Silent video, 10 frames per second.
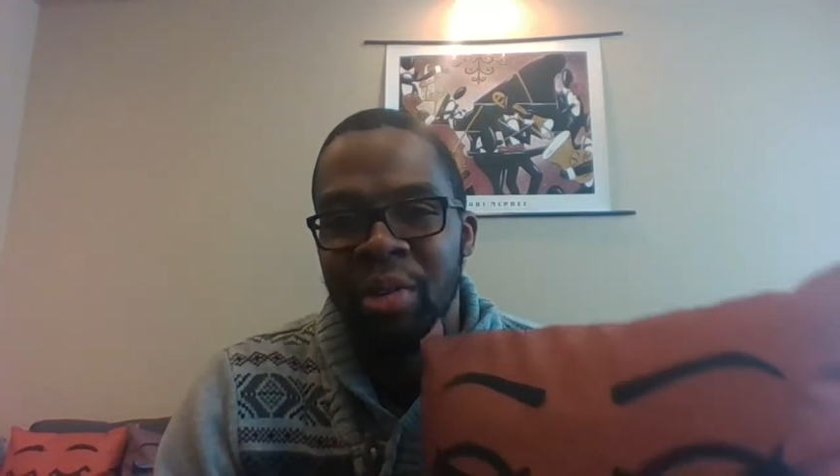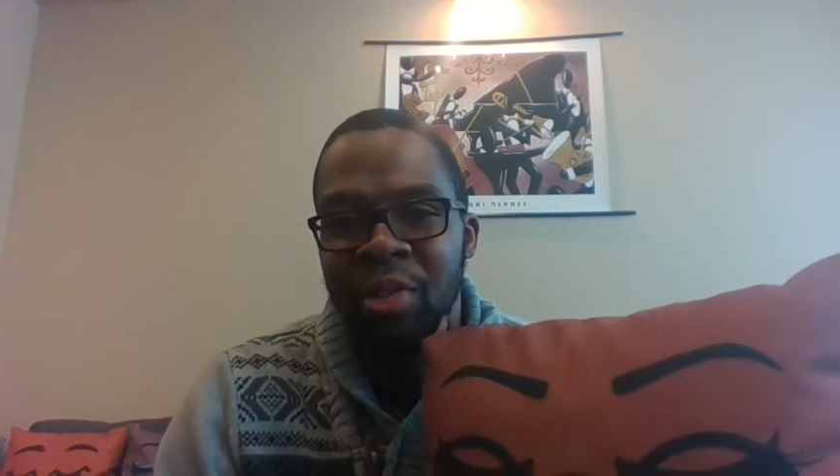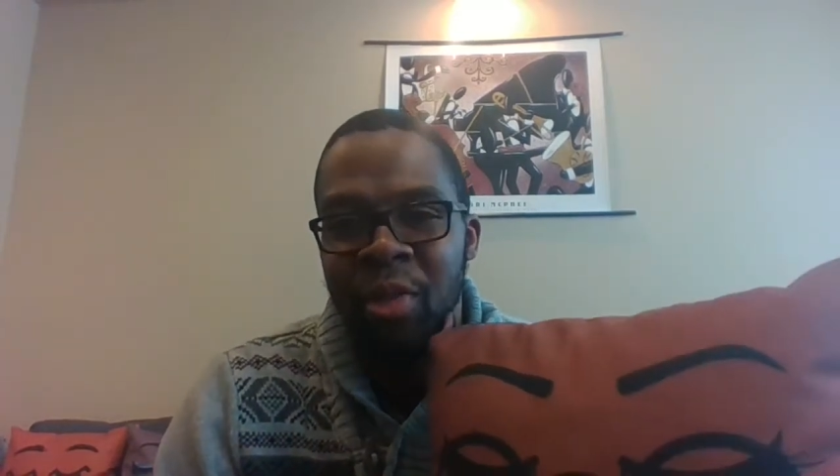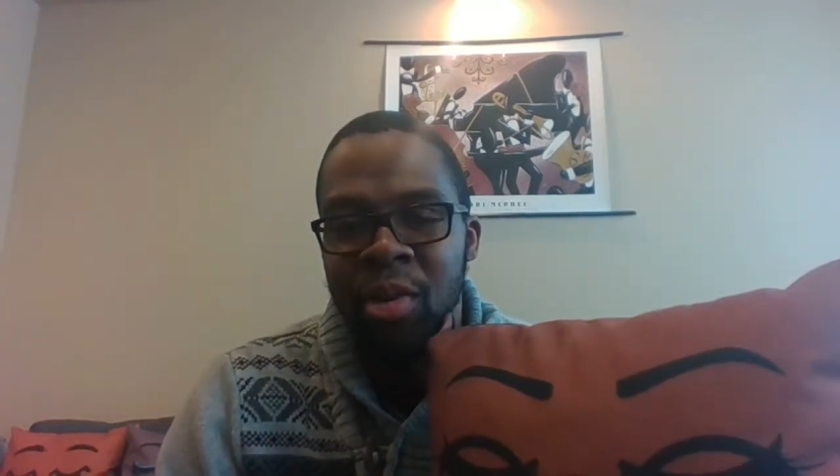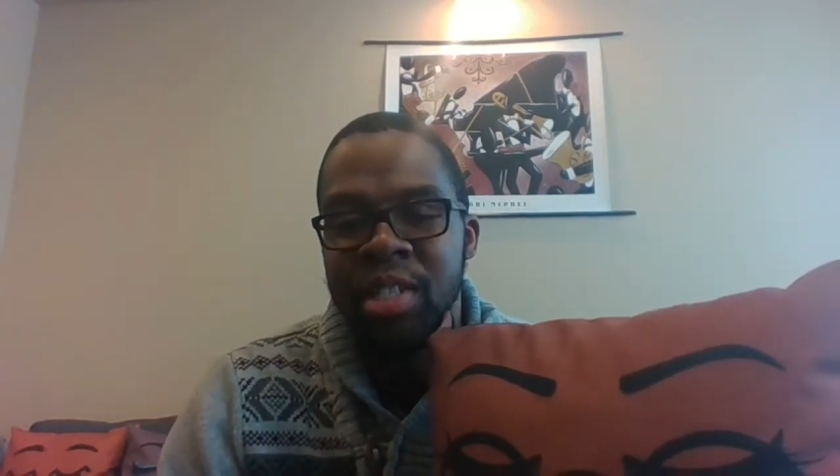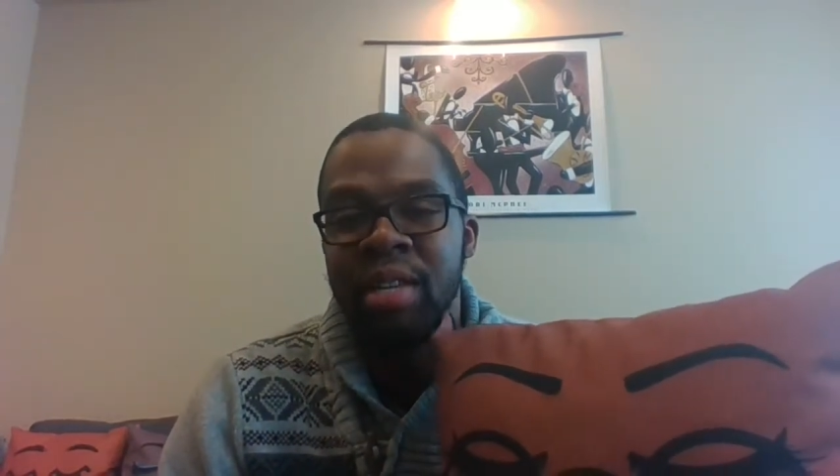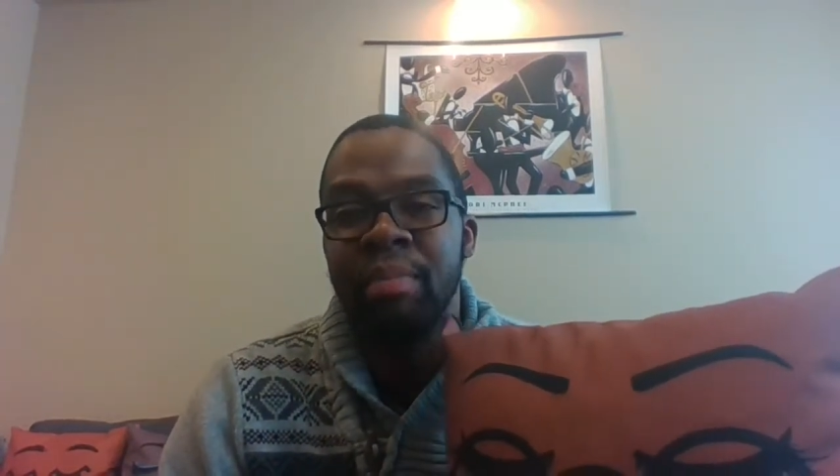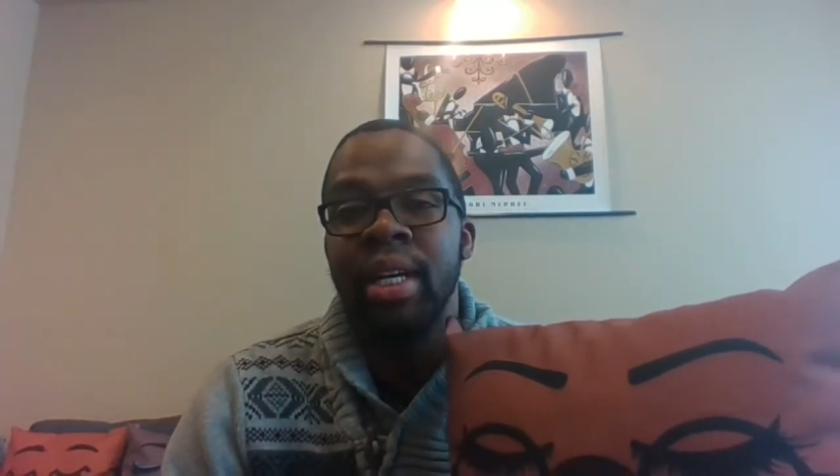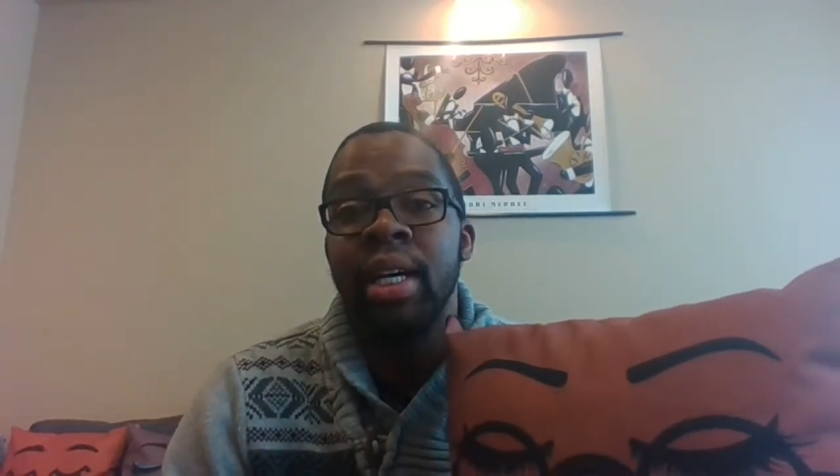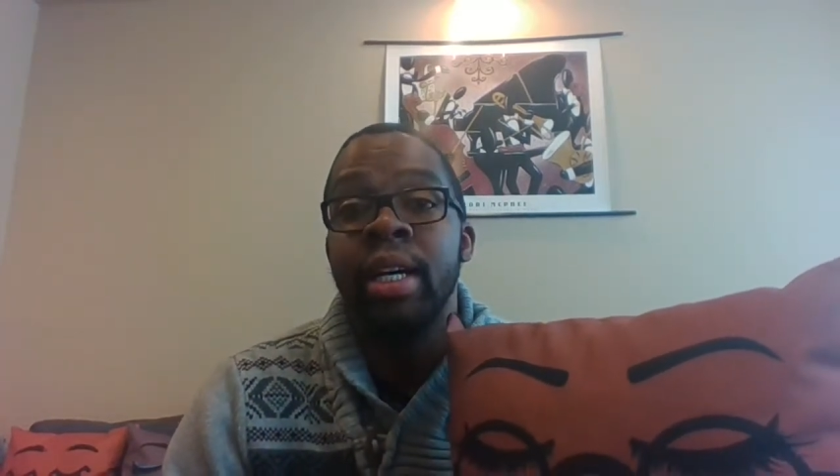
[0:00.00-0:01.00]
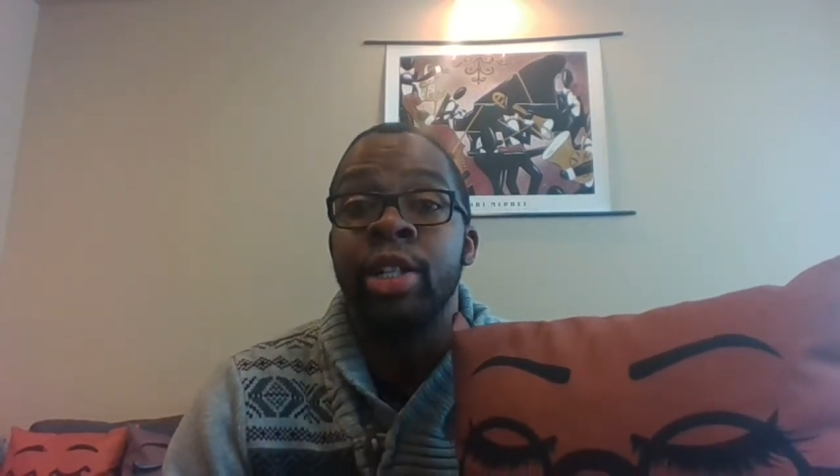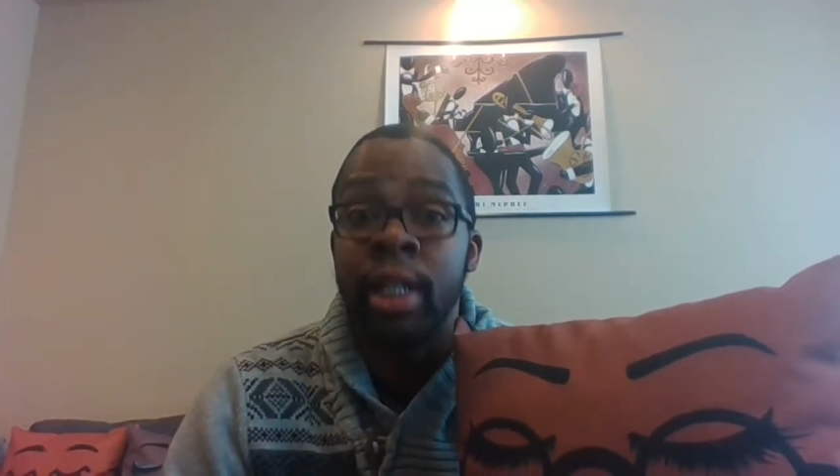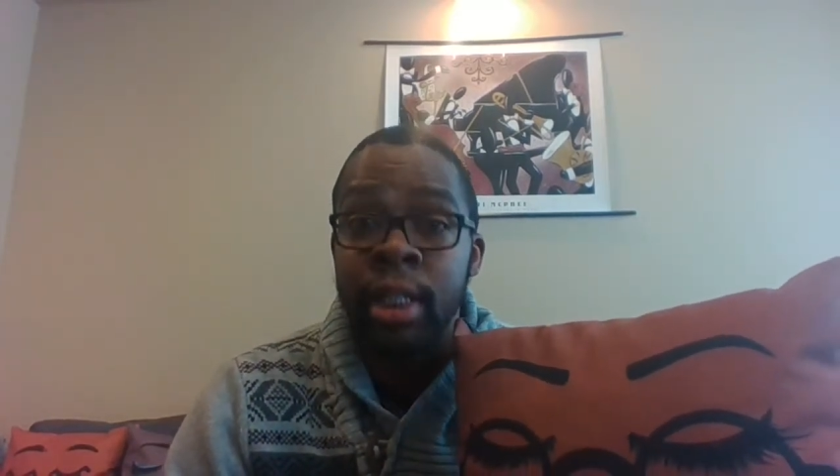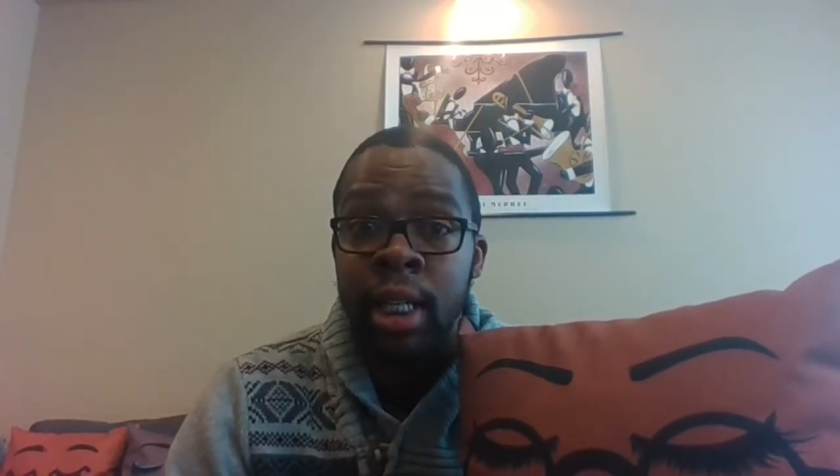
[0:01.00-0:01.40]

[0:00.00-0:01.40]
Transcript: for Sabina and Jessica